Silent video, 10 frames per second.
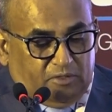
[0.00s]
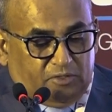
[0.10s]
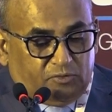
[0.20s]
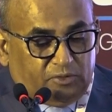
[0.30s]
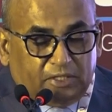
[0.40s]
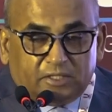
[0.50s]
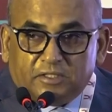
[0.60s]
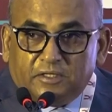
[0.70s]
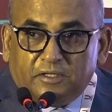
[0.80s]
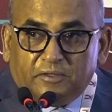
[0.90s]
So that
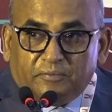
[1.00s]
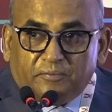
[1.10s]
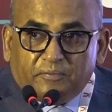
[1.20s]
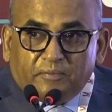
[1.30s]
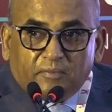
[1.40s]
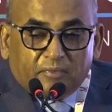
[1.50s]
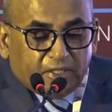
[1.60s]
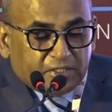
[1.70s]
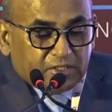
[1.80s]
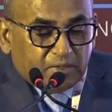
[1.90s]

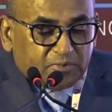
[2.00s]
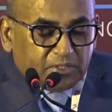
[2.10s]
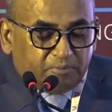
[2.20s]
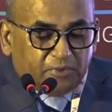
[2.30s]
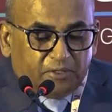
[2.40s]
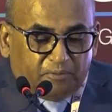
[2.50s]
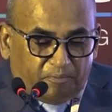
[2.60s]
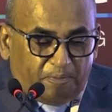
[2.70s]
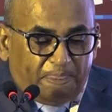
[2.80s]
sums up the